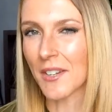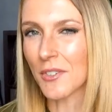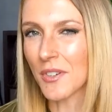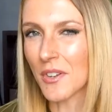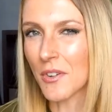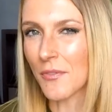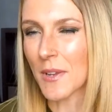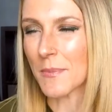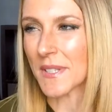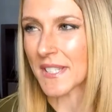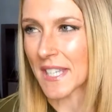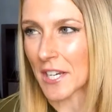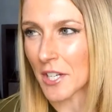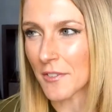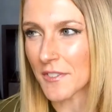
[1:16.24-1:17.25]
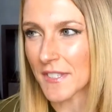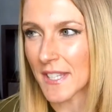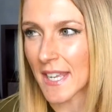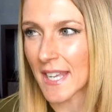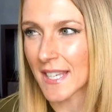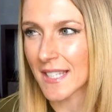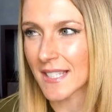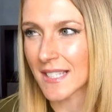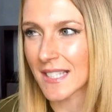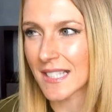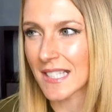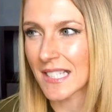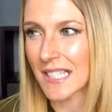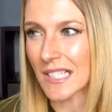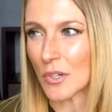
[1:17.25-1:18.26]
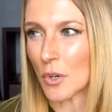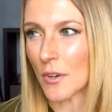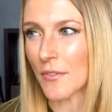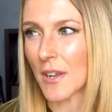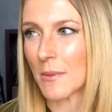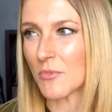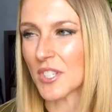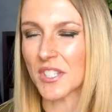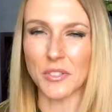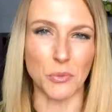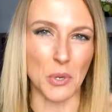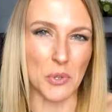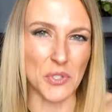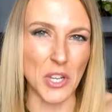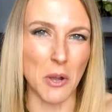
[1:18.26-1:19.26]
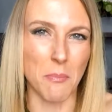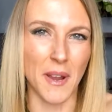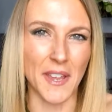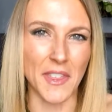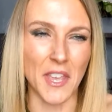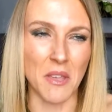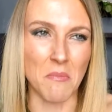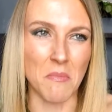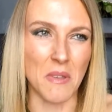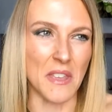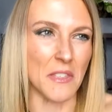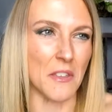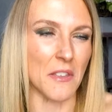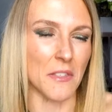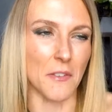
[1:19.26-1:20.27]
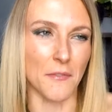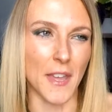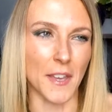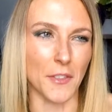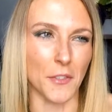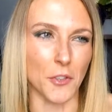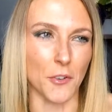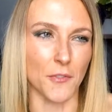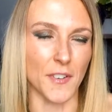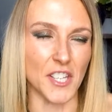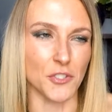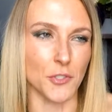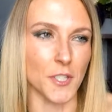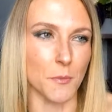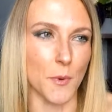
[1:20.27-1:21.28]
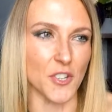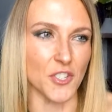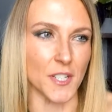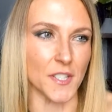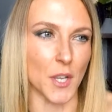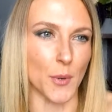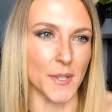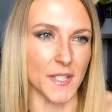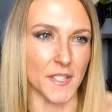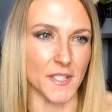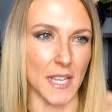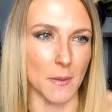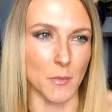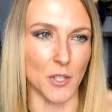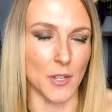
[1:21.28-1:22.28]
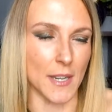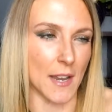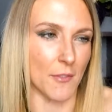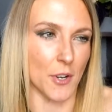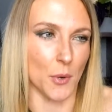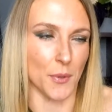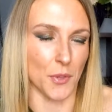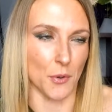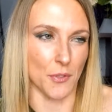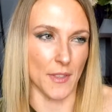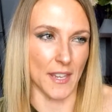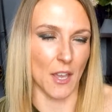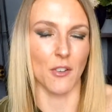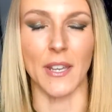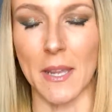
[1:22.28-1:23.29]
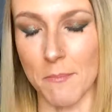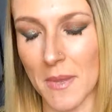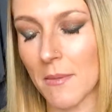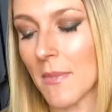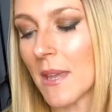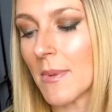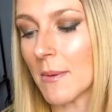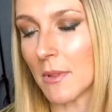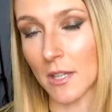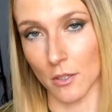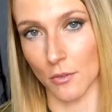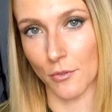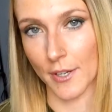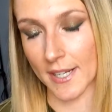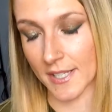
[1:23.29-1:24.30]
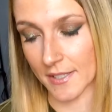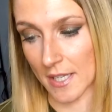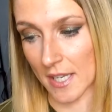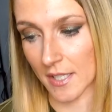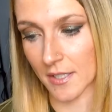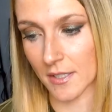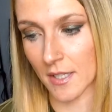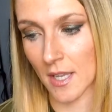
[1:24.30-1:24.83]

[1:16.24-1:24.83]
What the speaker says: don't know if I'm scared of snakes or if I'm just grossed out by them and the fact that their facial expression is always the same. You never know what they're thinking. Okay, maybe I'm a little afraid of snakes.